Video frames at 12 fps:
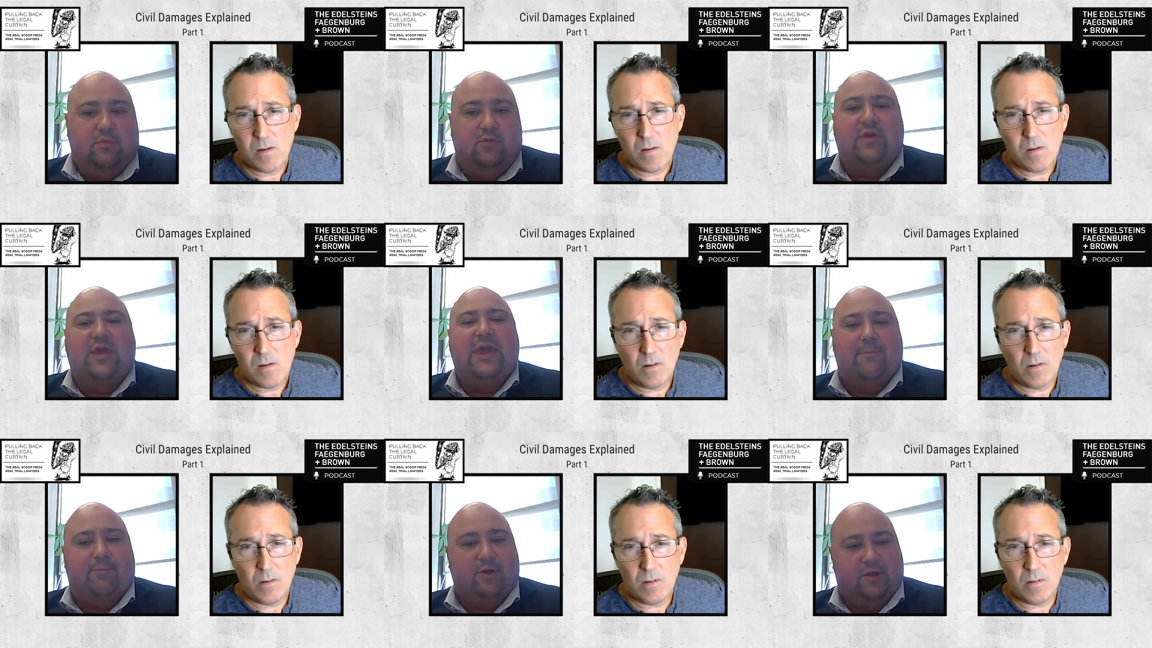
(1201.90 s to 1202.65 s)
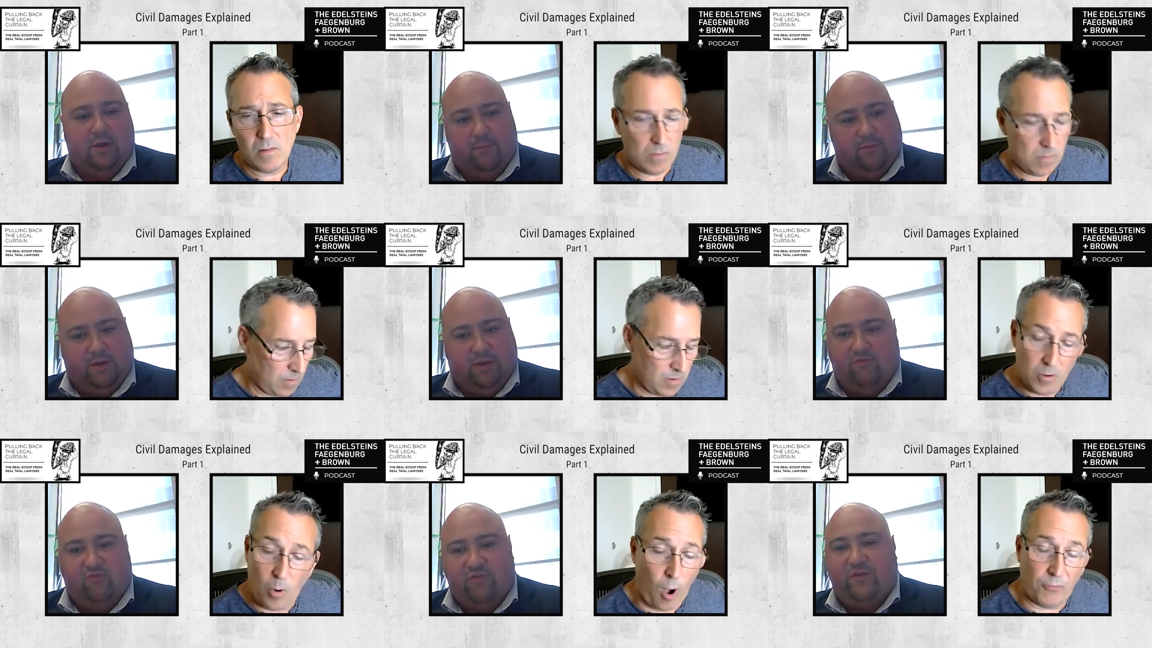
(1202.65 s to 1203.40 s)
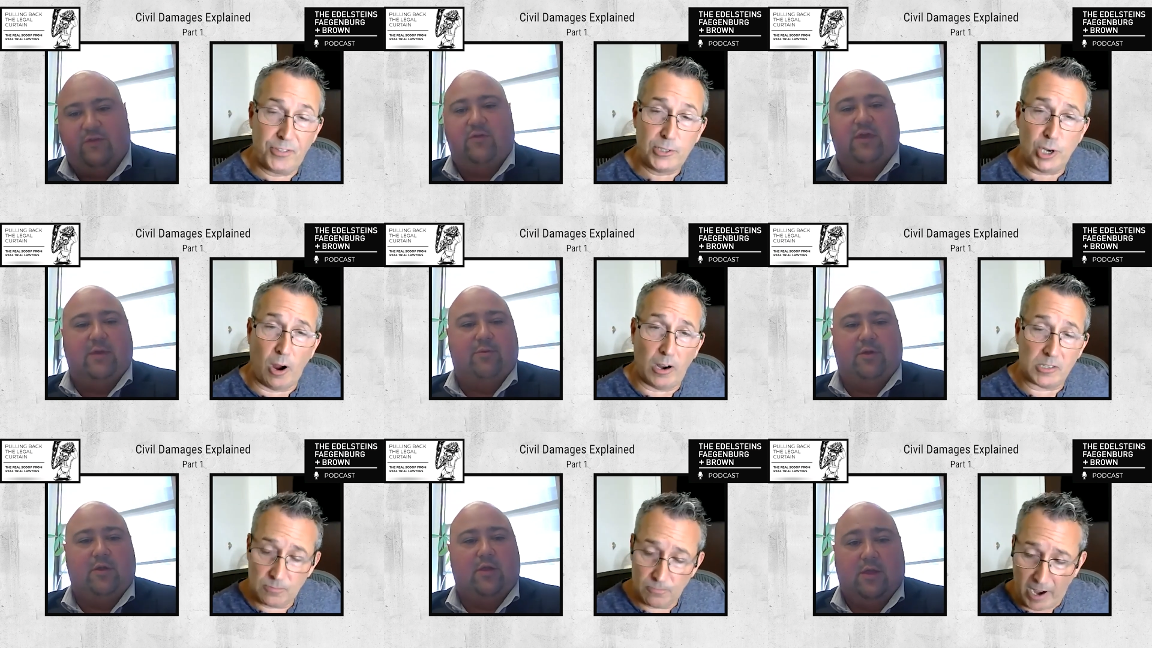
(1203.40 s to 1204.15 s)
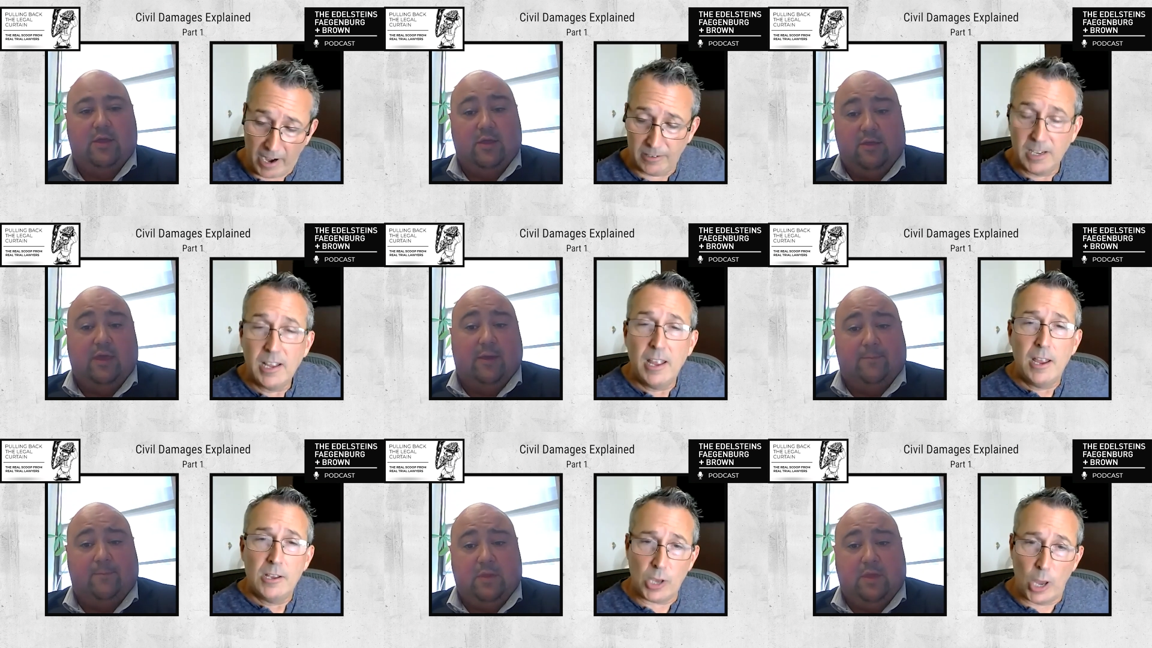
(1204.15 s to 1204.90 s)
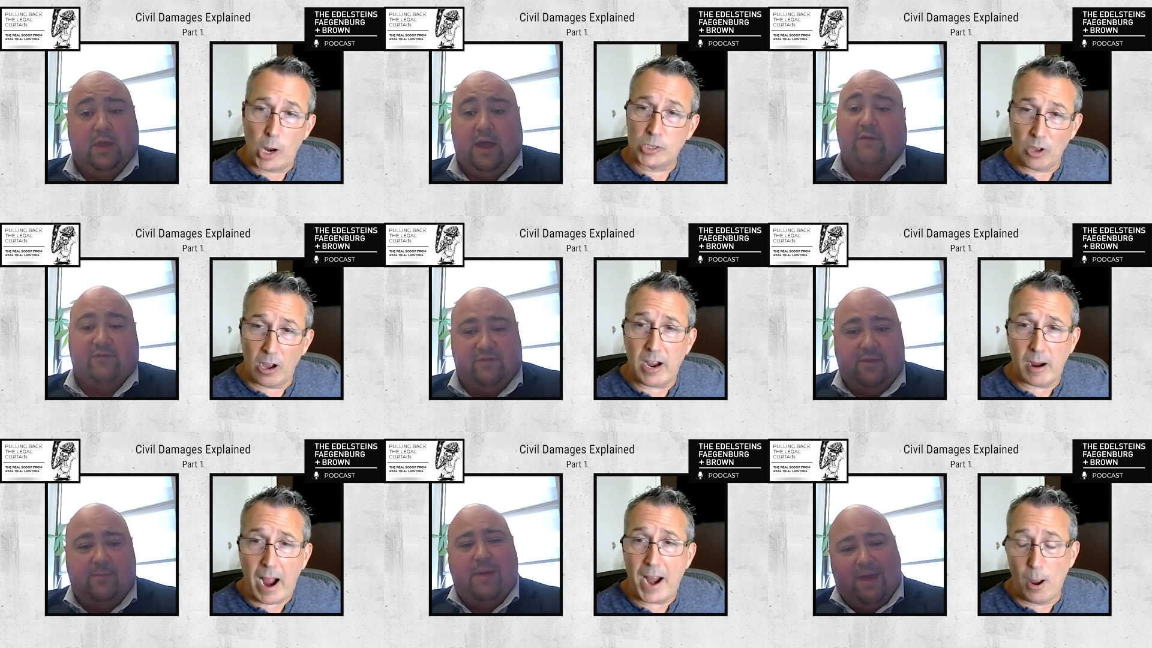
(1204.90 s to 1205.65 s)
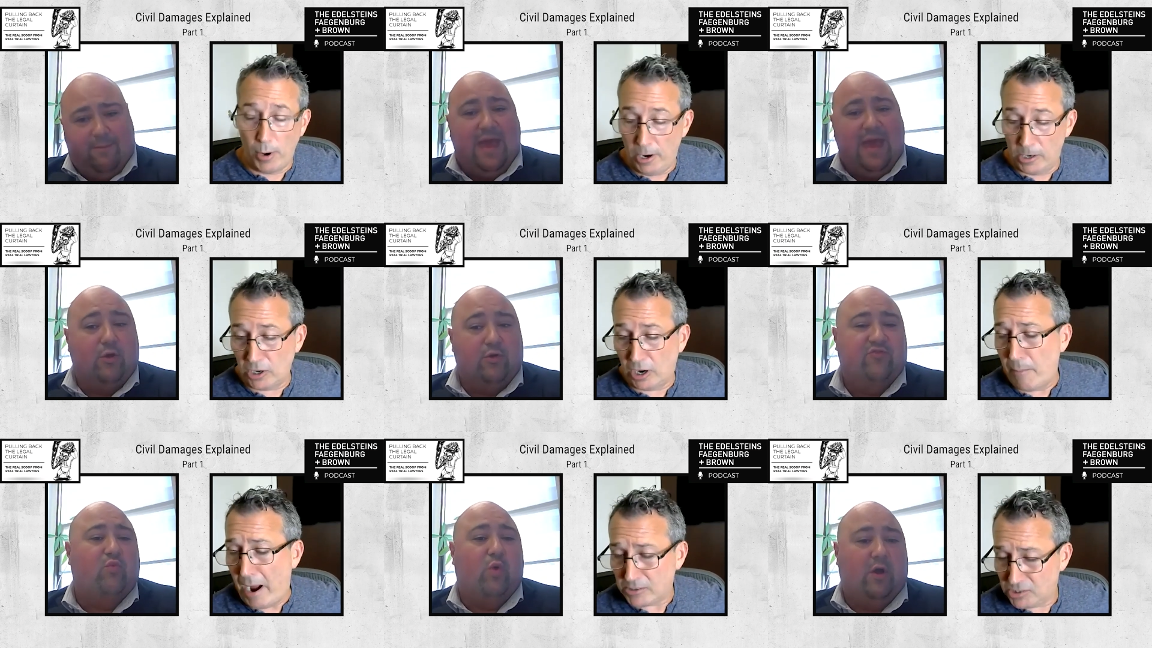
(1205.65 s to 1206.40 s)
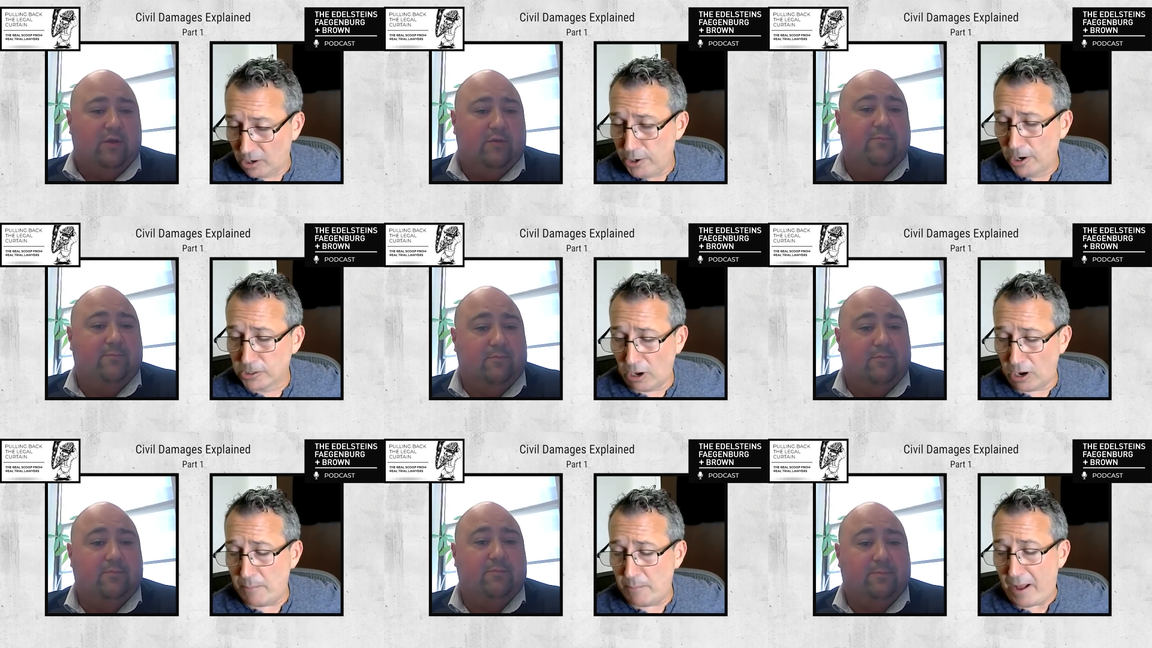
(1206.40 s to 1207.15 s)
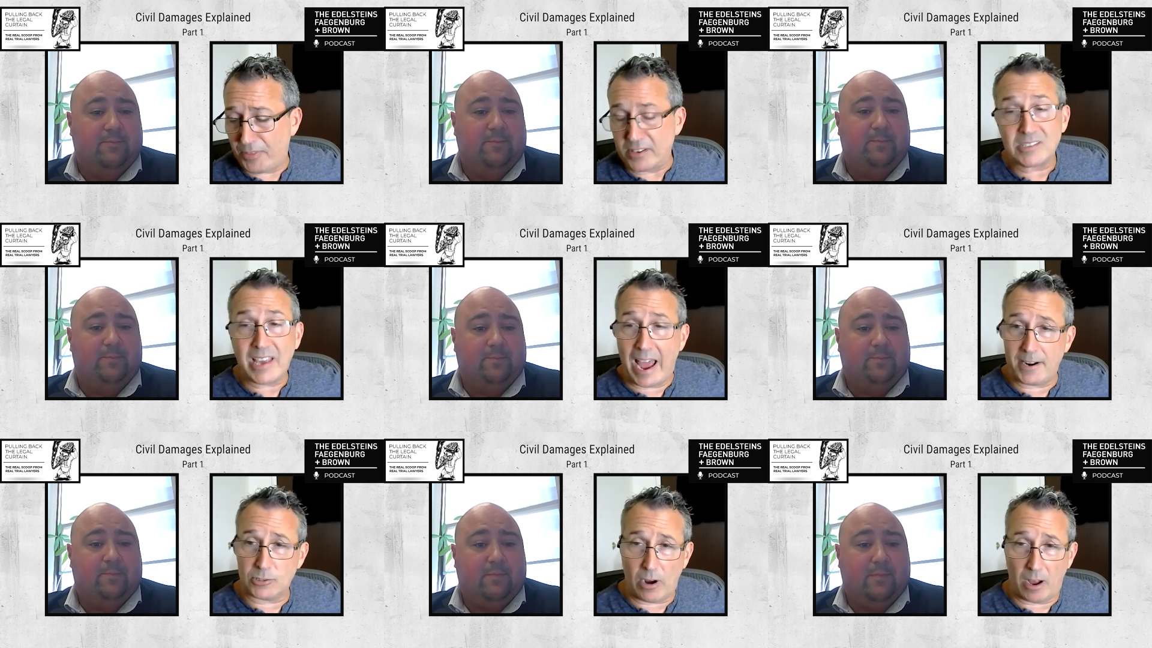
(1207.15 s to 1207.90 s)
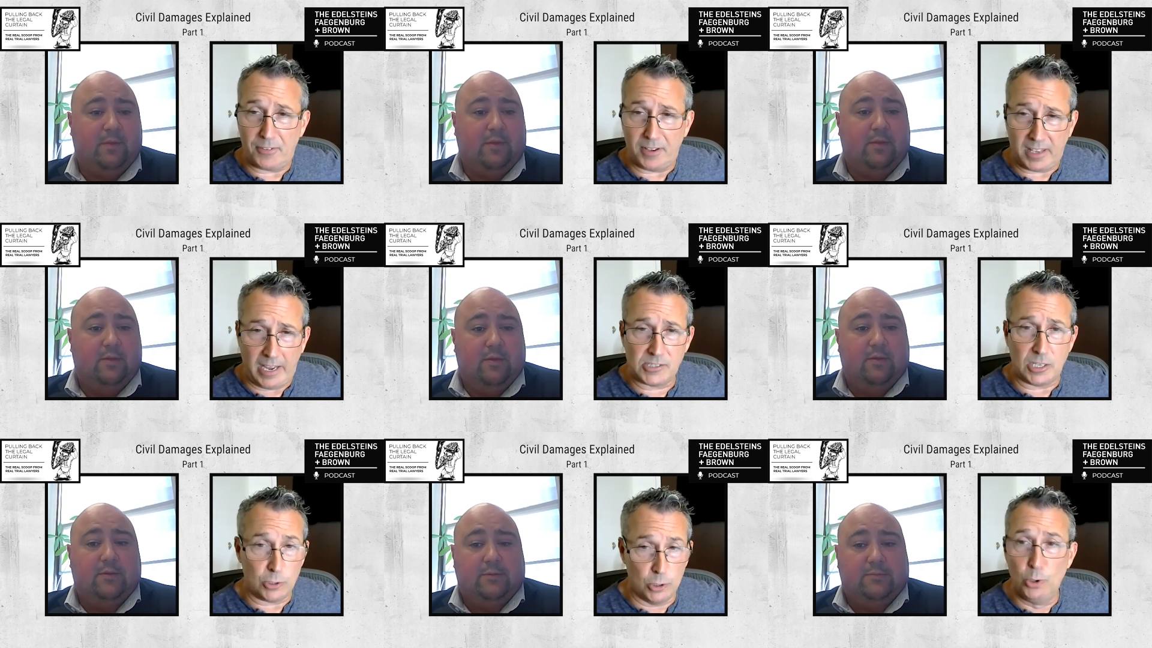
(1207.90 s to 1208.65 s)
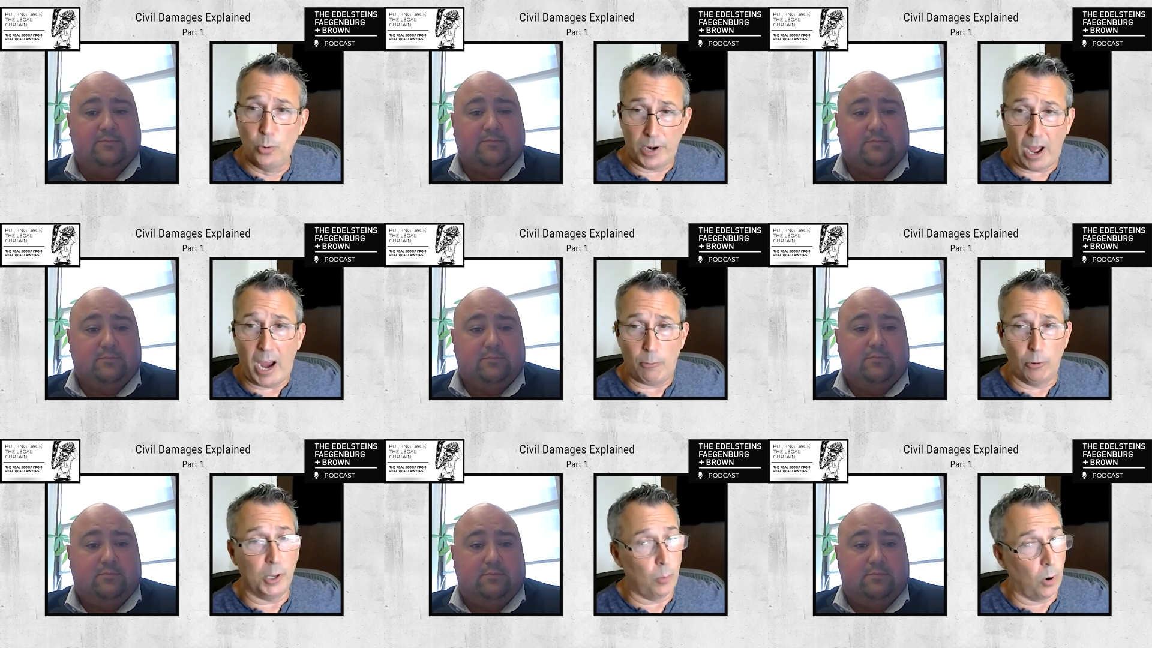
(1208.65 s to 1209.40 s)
Speaker 1: you can't put a number on it. Just like the
Speaker 2: chart. right. They're talking. I know what you're talking about. So you're talking about this catastrophic case that you and I really